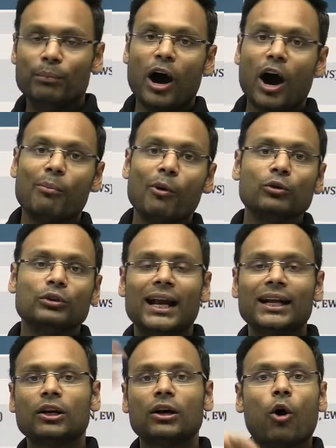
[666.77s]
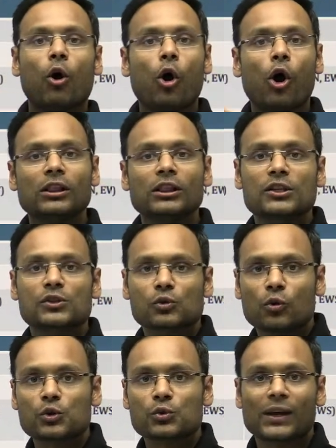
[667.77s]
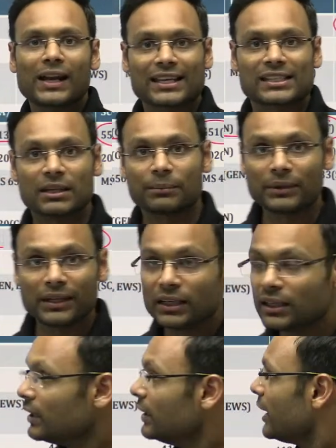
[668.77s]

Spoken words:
Above that, all the scores were accepted.